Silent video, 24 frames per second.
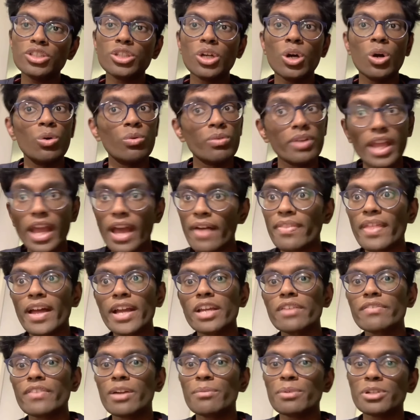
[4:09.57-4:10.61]
So yeah,
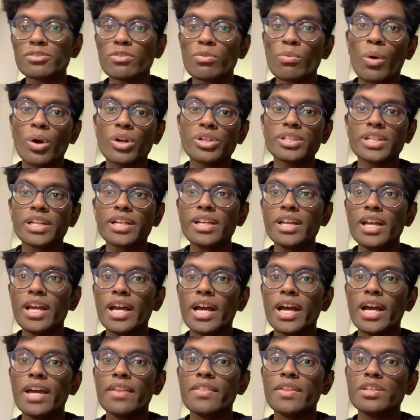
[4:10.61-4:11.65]
thank you very much for watching
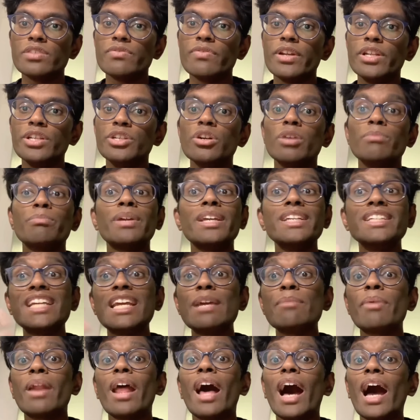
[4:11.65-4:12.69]
this video, and please
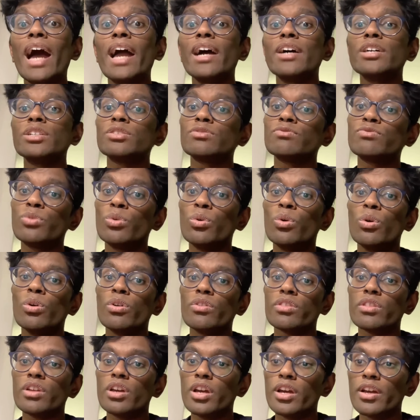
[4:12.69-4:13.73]
keep an eye out
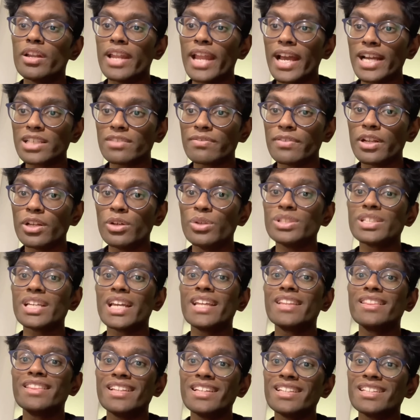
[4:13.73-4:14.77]
for the next
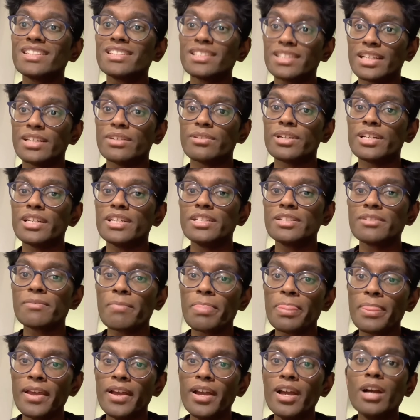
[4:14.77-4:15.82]
videos in this series.
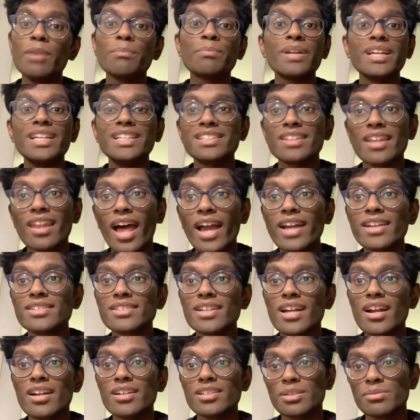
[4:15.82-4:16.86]
Please like,
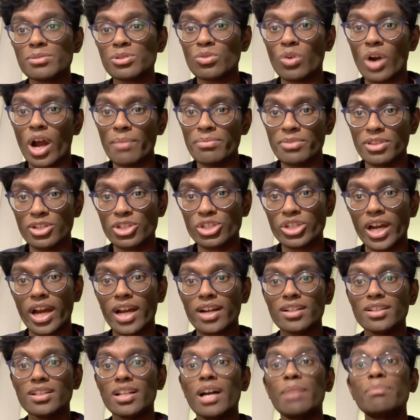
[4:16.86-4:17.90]
share, and subscribe to the
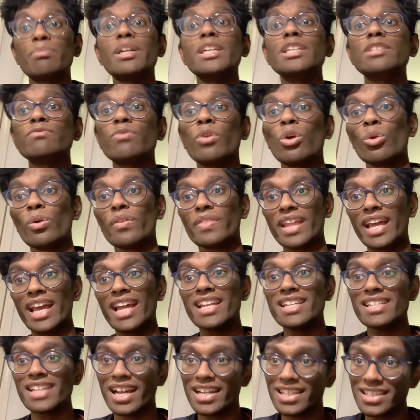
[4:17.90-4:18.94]
channel, and please follow
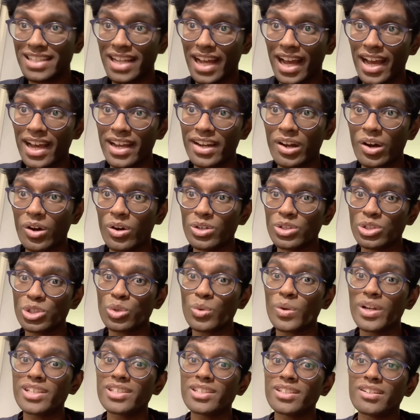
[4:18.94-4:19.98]
the Inside Scan on
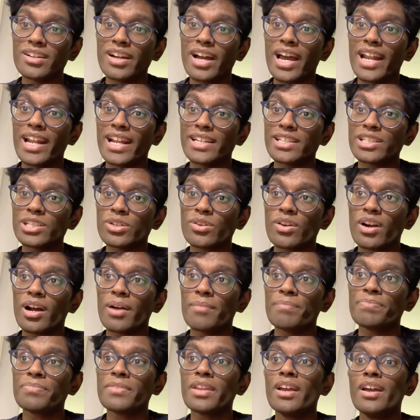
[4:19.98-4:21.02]
Twitter and
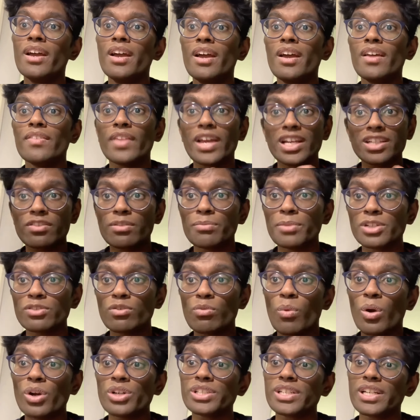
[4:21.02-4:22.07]
Instagram. Thanks very
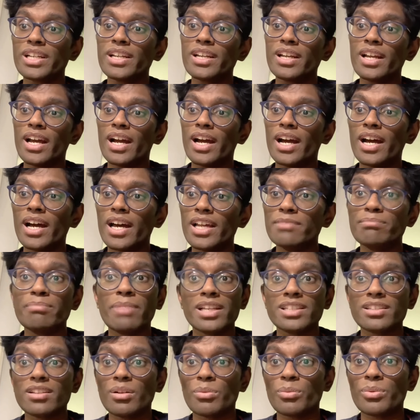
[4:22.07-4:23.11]
much for watching, and
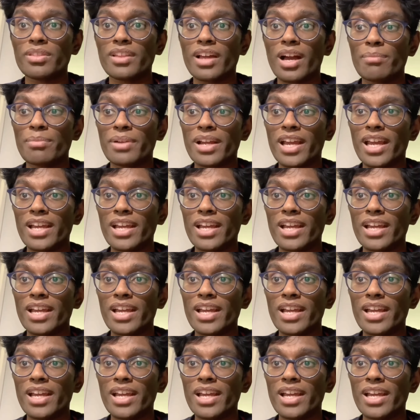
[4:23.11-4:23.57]
best of luck with the